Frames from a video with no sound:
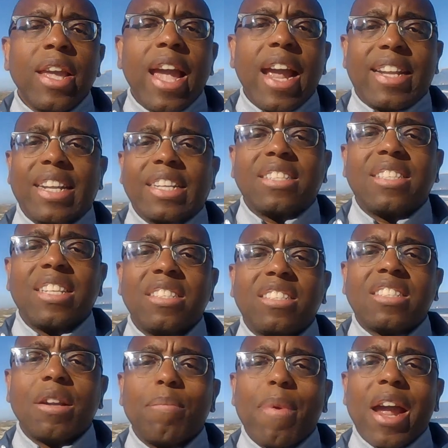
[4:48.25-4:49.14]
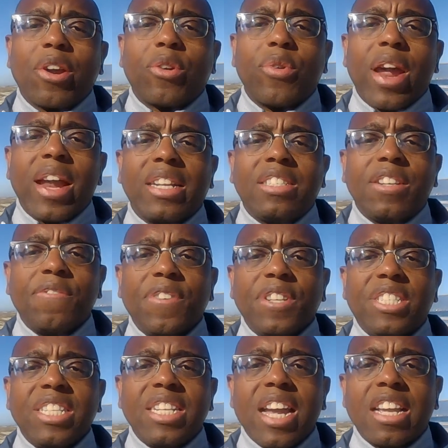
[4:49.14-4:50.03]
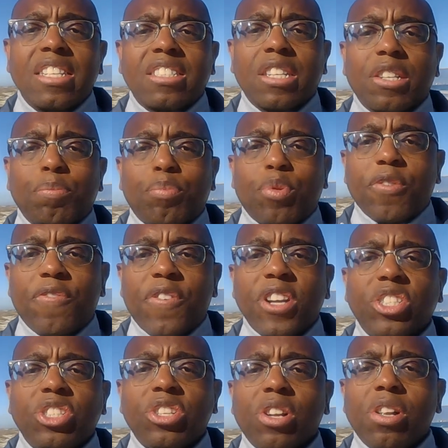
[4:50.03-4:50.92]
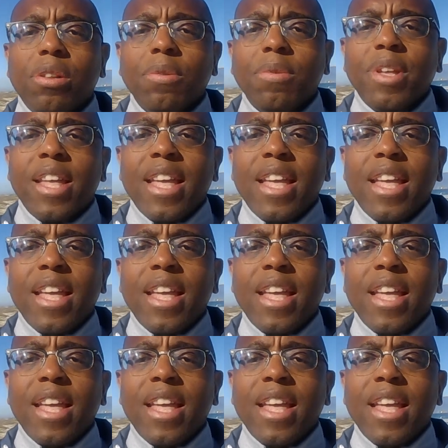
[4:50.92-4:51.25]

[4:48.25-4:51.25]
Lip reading: It assists in my creativity as a professional,